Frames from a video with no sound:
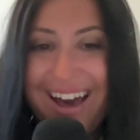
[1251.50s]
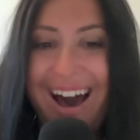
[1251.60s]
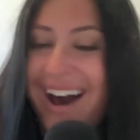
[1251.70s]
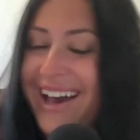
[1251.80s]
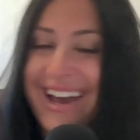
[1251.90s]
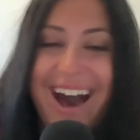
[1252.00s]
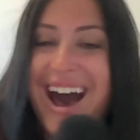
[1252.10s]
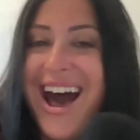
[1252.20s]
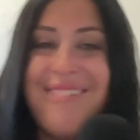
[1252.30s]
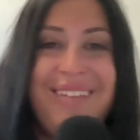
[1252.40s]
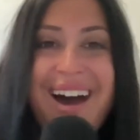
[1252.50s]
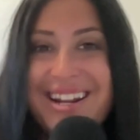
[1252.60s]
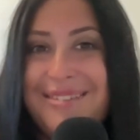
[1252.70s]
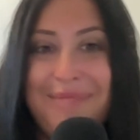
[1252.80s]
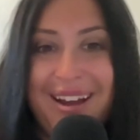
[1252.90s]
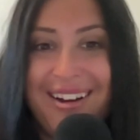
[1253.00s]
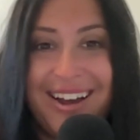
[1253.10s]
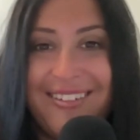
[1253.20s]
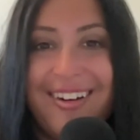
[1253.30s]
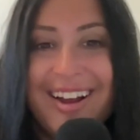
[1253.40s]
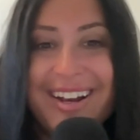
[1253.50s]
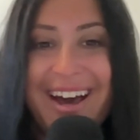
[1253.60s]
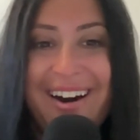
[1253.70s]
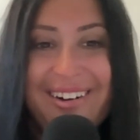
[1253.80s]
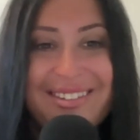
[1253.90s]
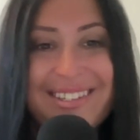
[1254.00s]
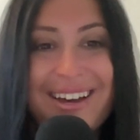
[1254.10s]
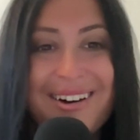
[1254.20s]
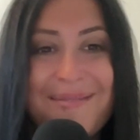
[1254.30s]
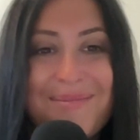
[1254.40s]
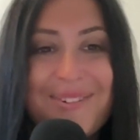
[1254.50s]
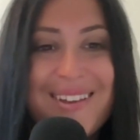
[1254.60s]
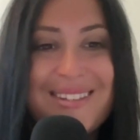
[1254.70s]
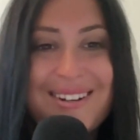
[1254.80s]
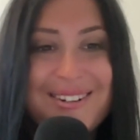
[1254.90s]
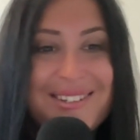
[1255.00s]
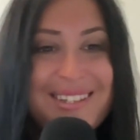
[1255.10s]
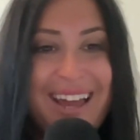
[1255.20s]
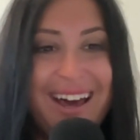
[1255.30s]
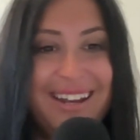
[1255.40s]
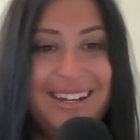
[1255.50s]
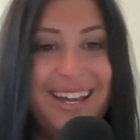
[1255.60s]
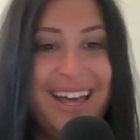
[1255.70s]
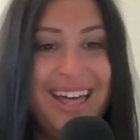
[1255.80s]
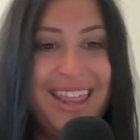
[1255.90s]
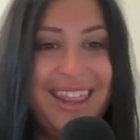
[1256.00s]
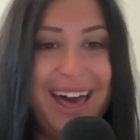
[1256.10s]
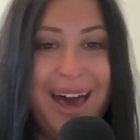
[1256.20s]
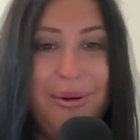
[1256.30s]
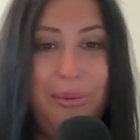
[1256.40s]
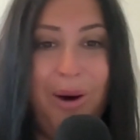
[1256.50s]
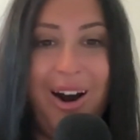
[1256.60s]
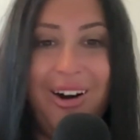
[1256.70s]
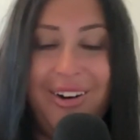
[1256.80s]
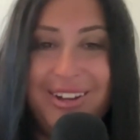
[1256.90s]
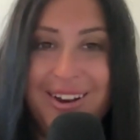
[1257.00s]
Like, I'm not in America right now. So please understand that while,